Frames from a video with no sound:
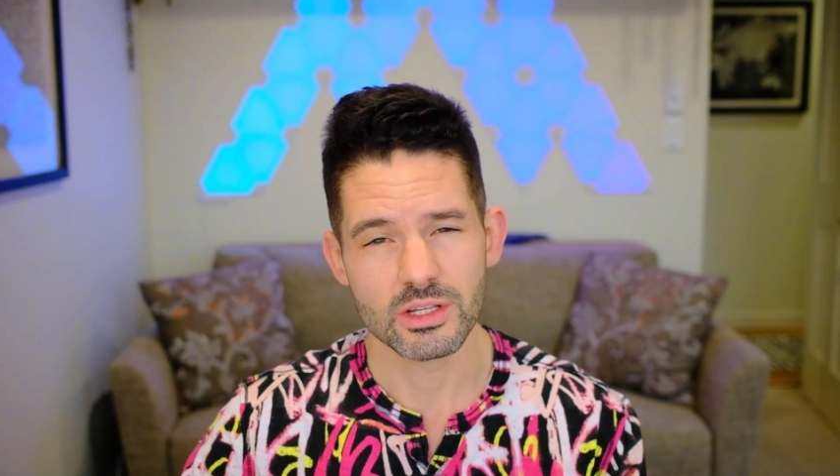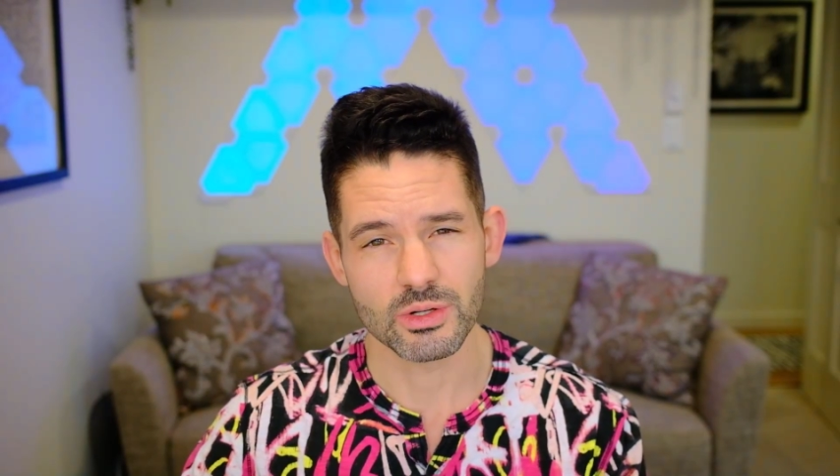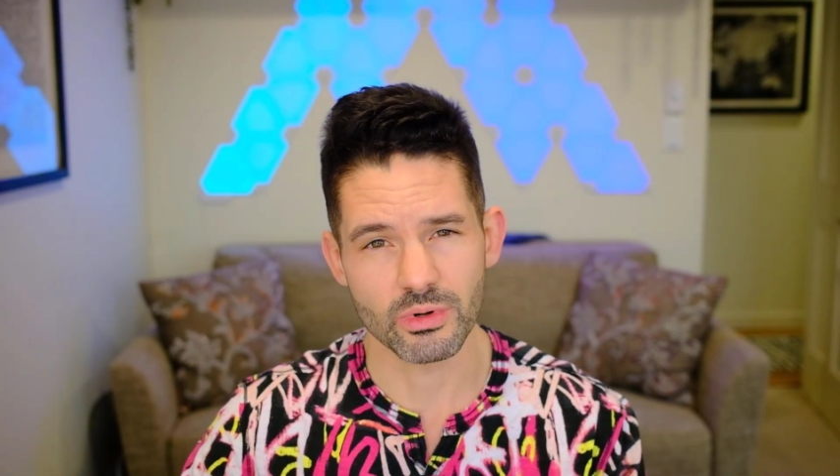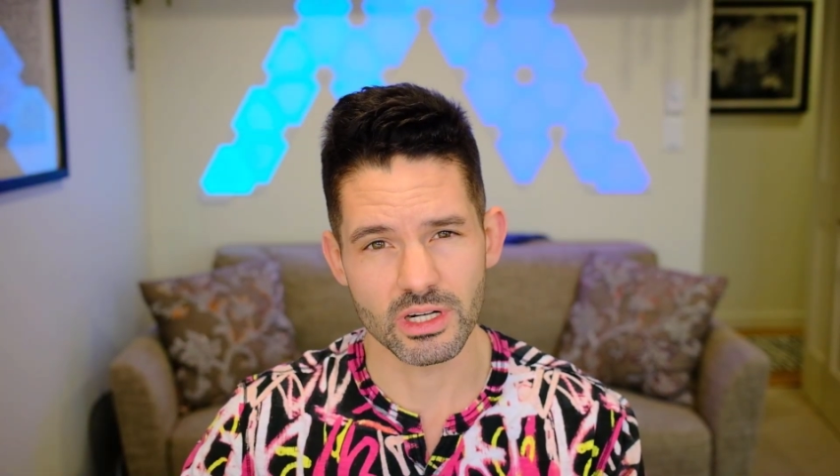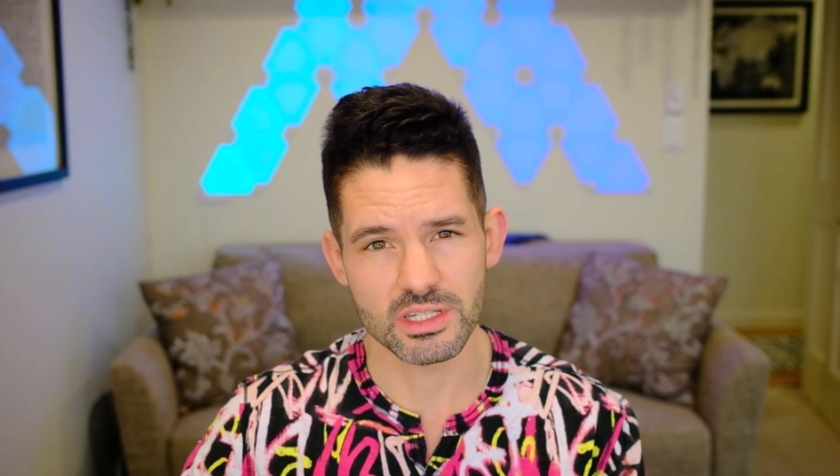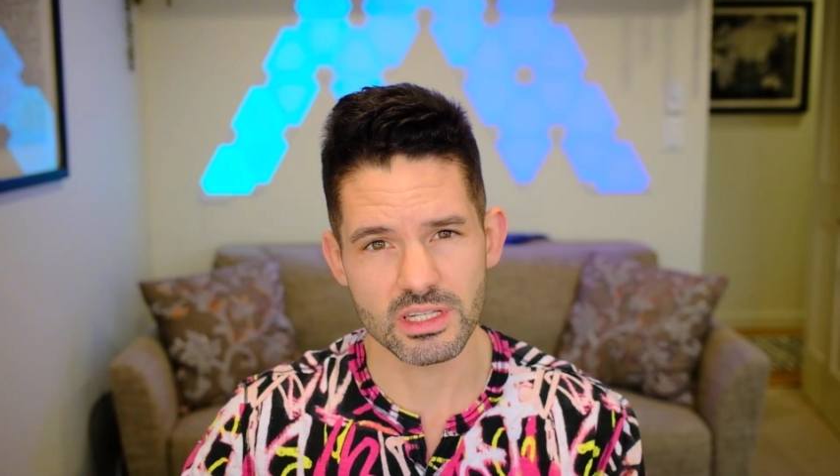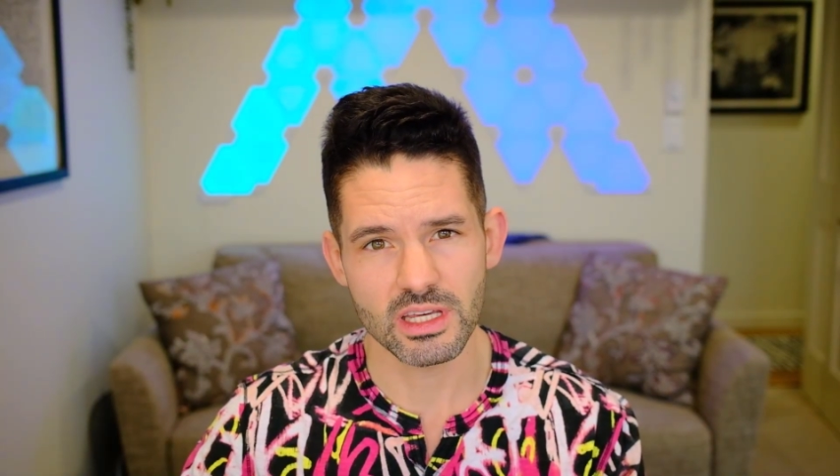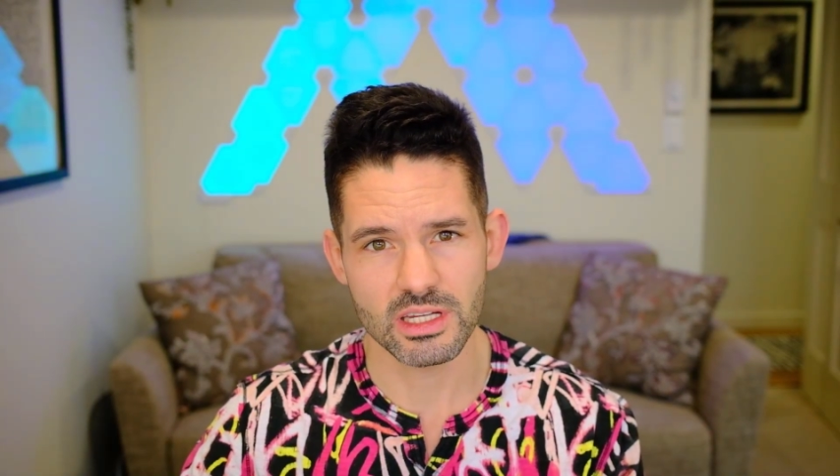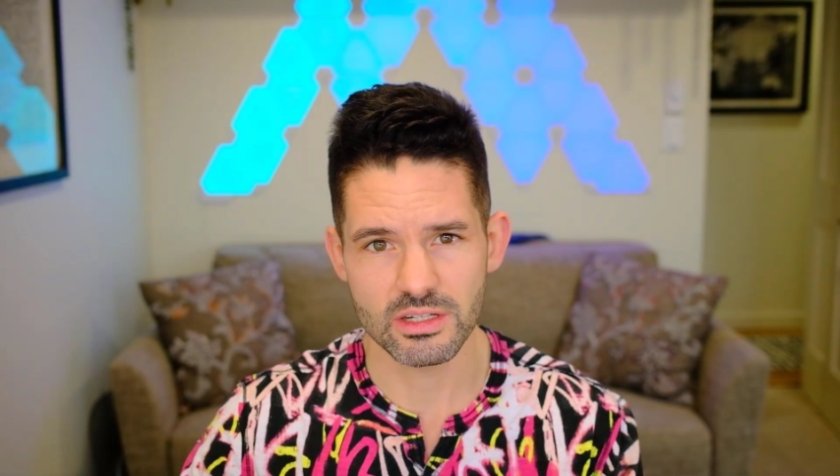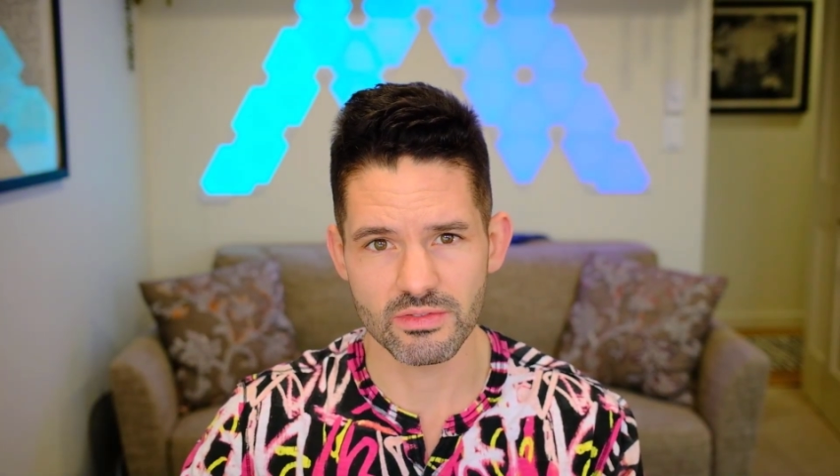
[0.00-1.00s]
So we're going to see
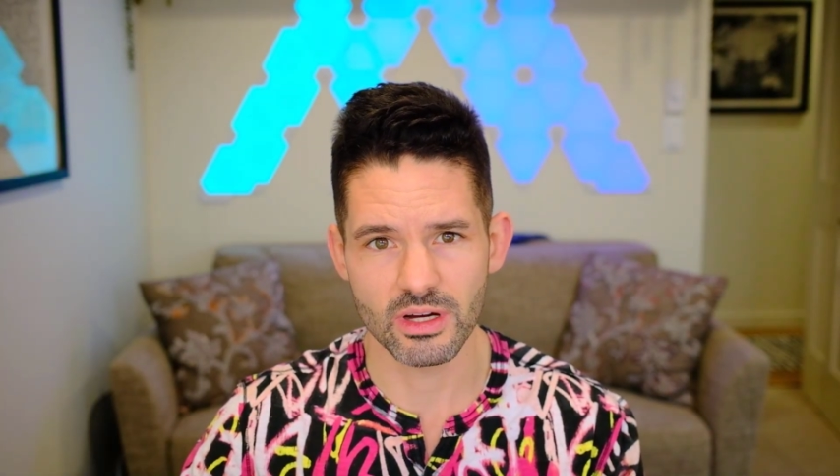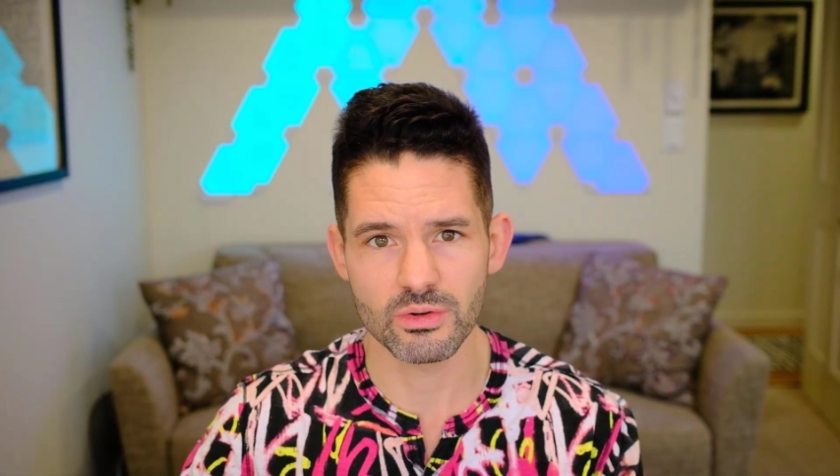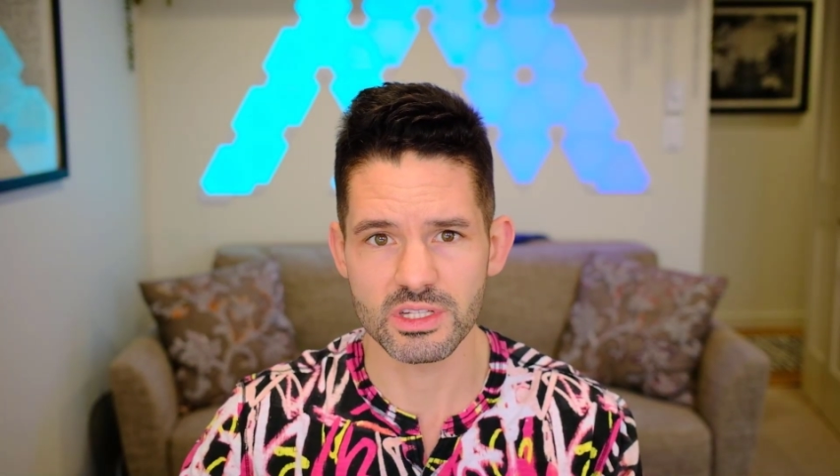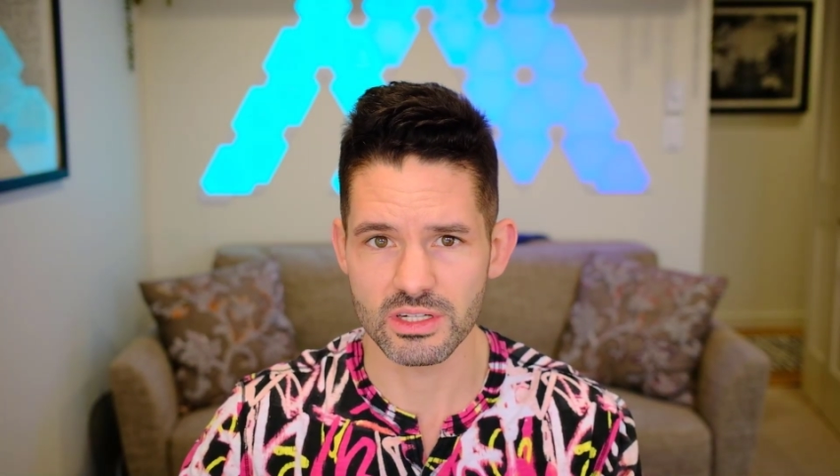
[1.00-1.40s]
each of those in